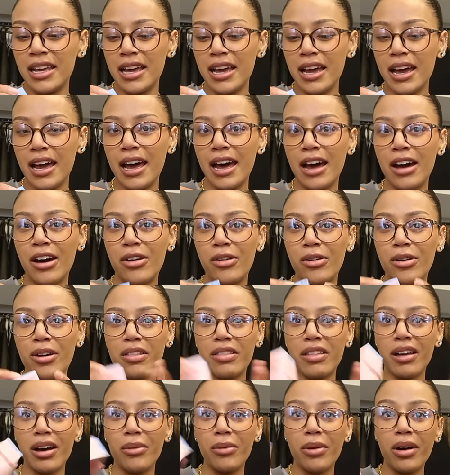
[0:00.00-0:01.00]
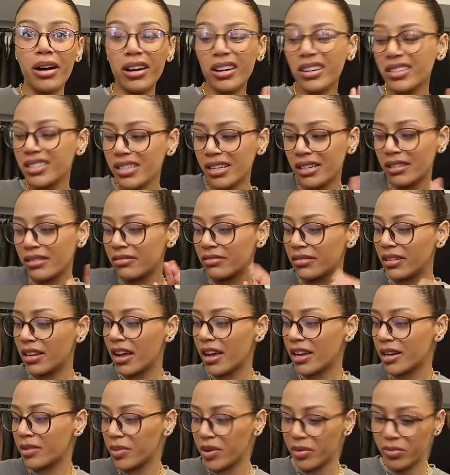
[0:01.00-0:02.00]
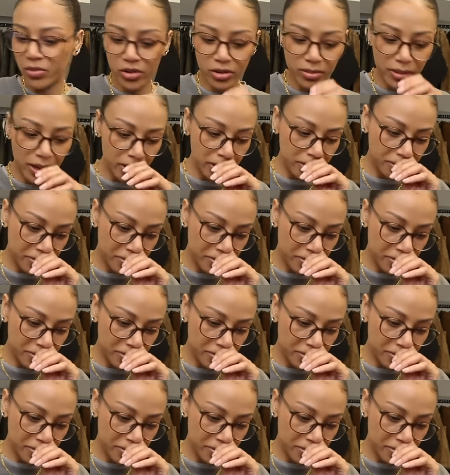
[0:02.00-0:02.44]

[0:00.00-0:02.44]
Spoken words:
how that works and learn a bit more about the